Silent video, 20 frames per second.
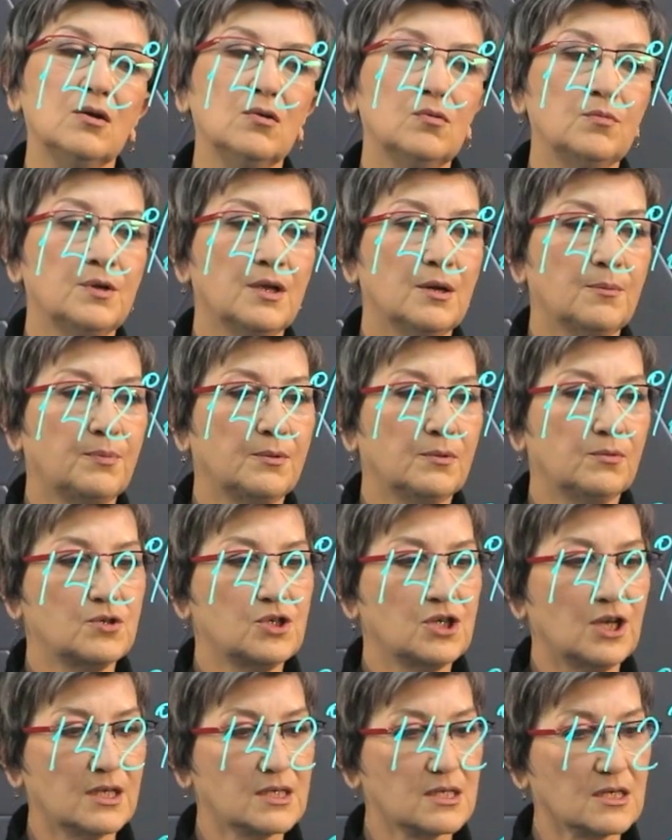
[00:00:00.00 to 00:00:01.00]
And I get a
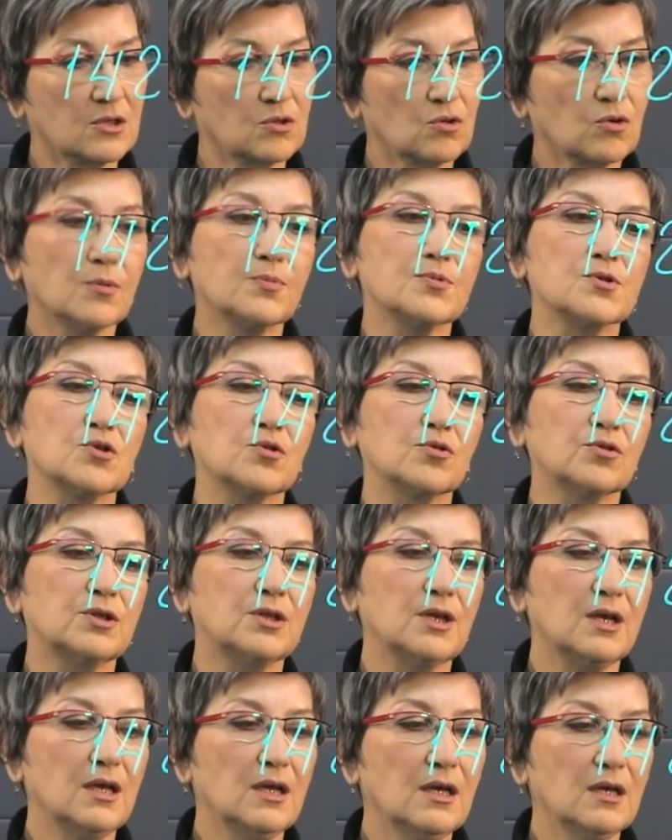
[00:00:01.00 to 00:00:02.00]
fraction of
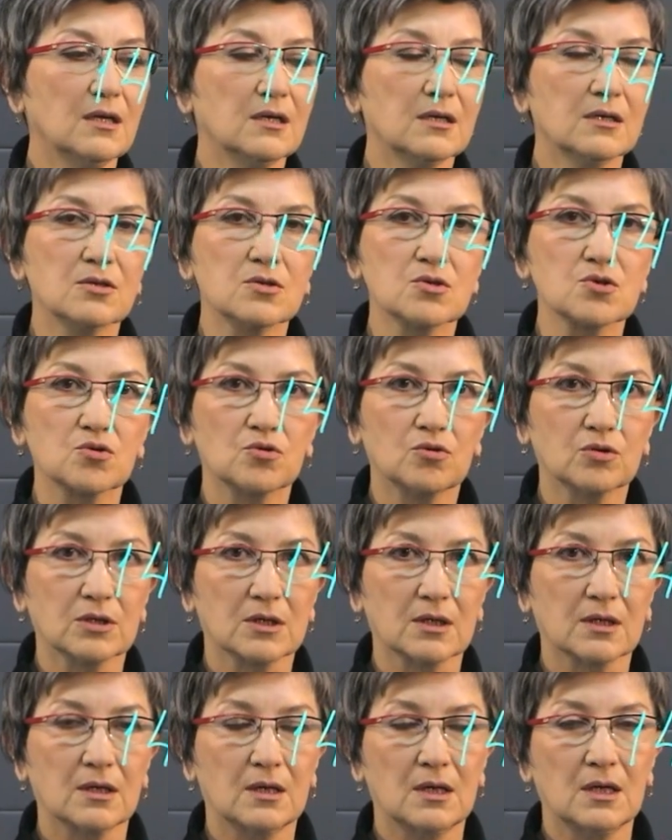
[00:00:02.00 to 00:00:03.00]
103 hundredths.
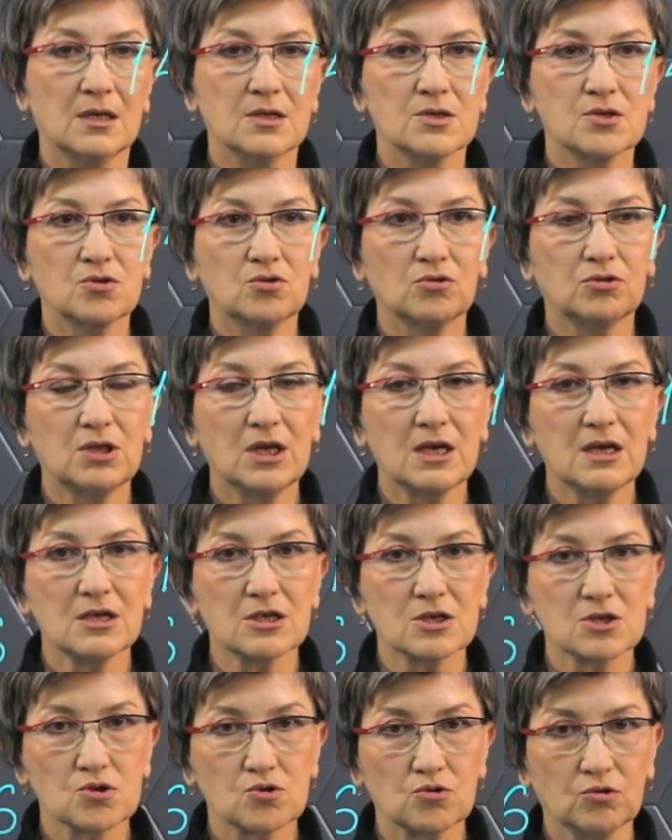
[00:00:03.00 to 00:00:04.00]

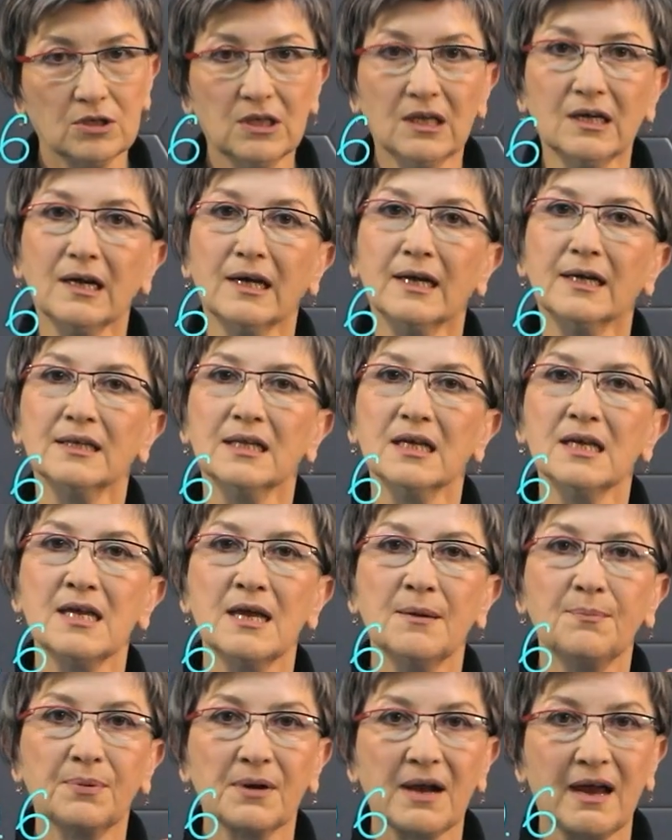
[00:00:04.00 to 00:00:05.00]
103 hundredths
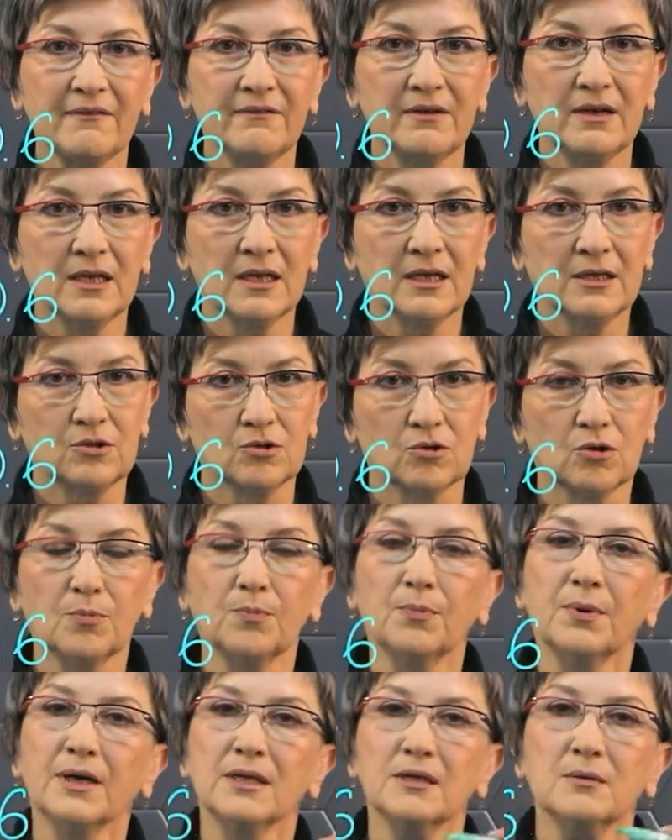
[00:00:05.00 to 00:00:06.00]
is an improper
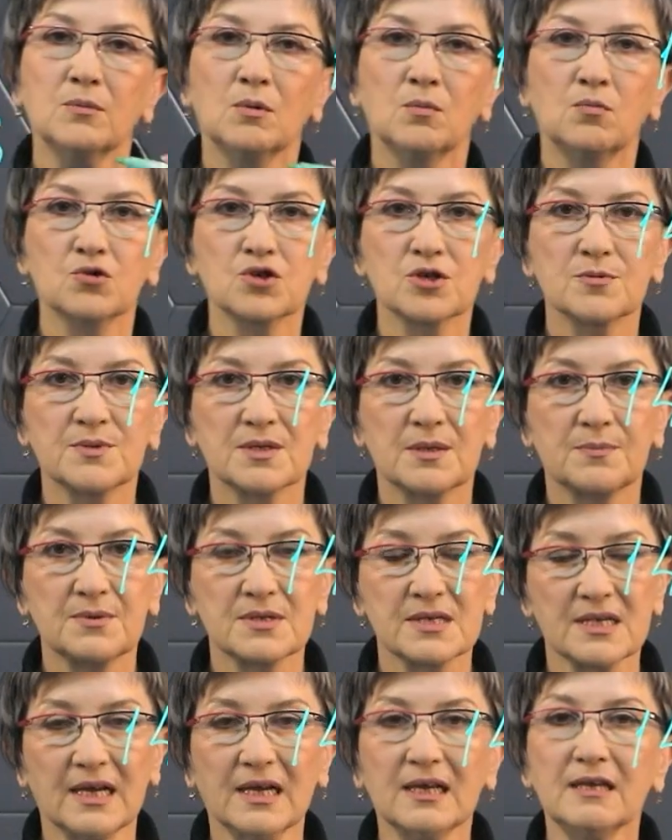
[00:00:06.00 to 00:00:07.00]
fraction,
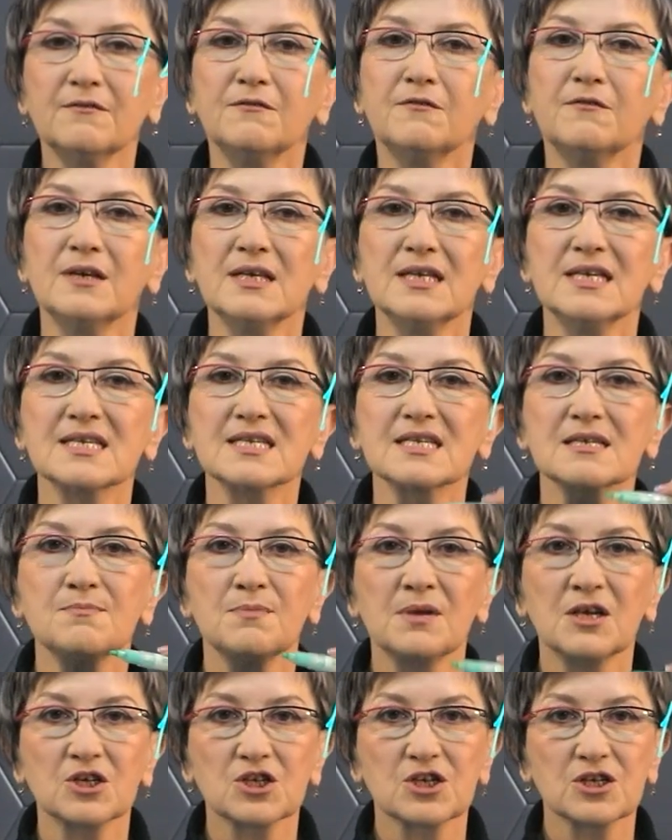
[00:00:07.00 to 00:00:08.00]
so we can write
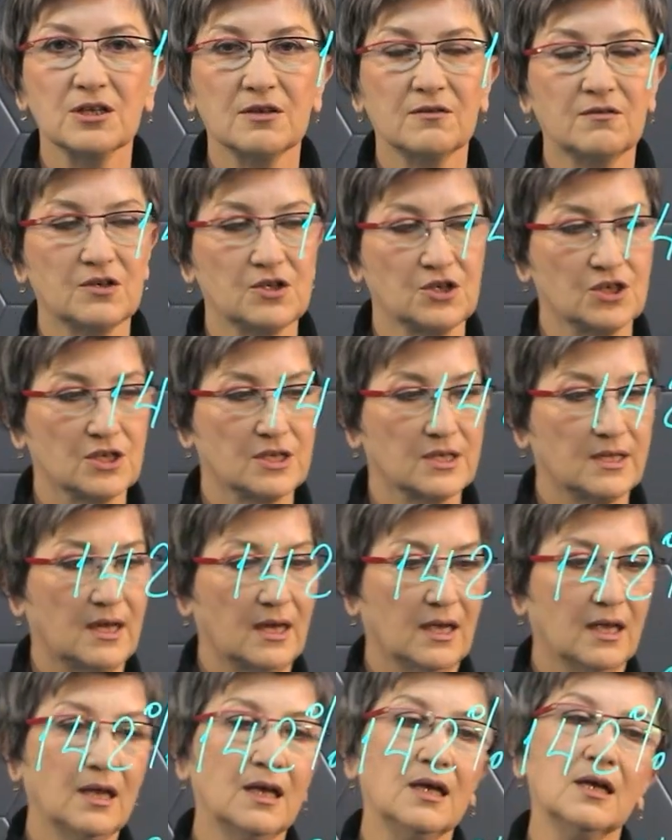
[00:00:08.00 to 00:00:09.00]
it down as a mixed
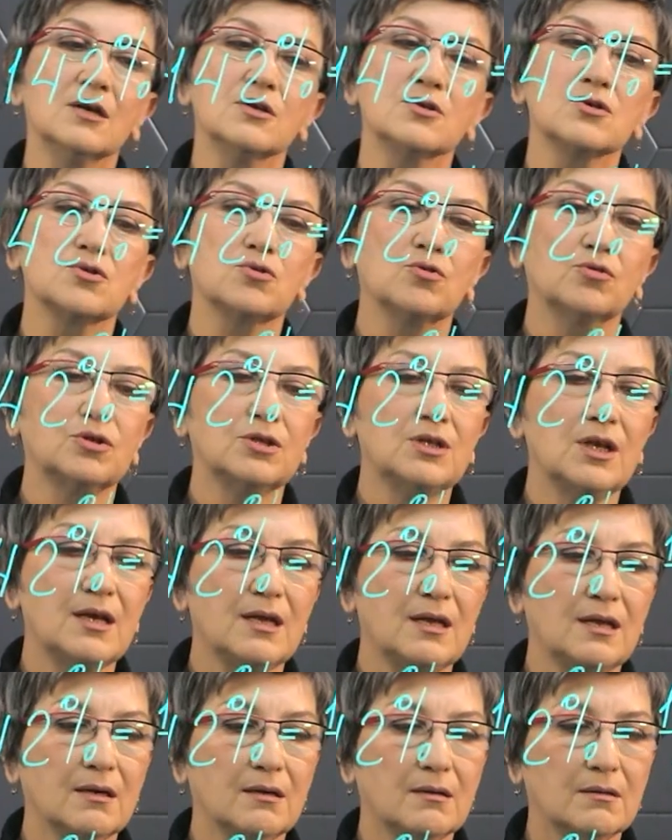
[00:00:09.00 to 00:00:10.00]
number.
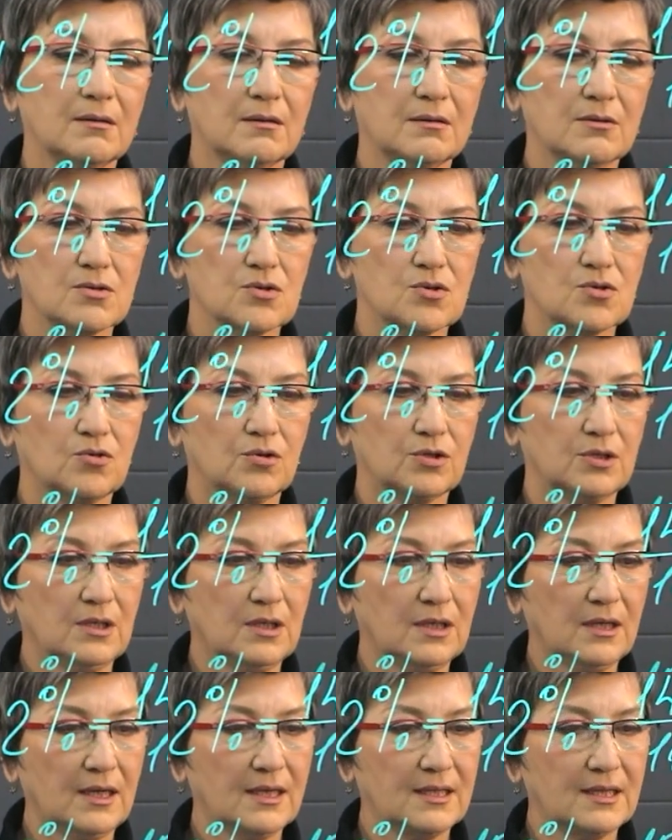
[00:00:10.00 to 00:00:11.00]
103
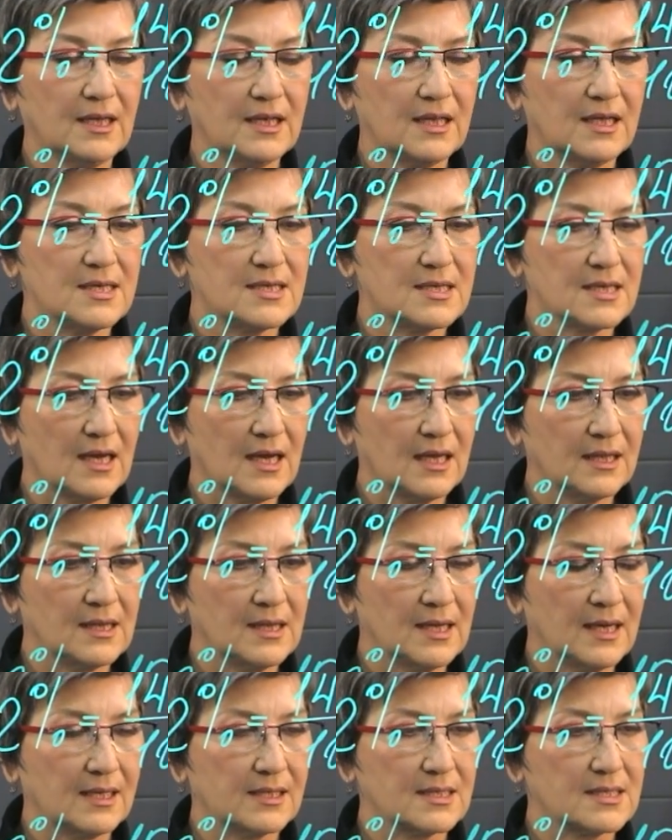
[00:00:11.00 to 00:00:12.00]
hundredths is one
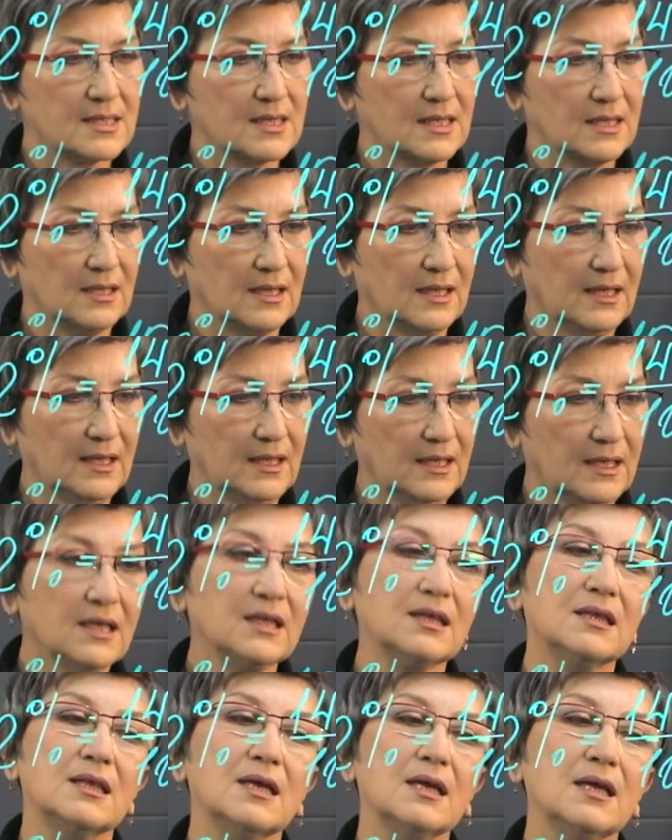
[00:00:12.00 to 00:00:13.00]
whole number
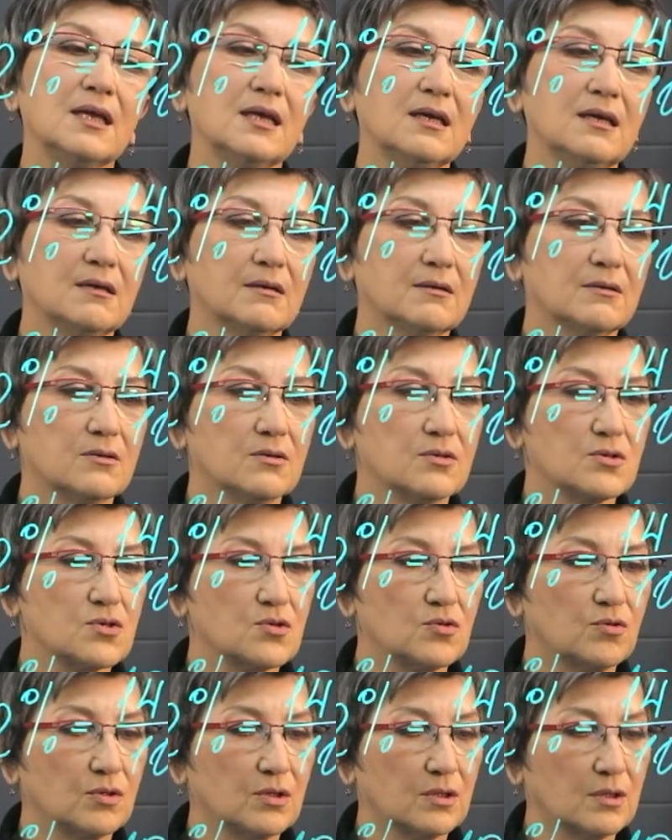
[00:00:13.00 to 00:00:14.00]
and 3 hundredths.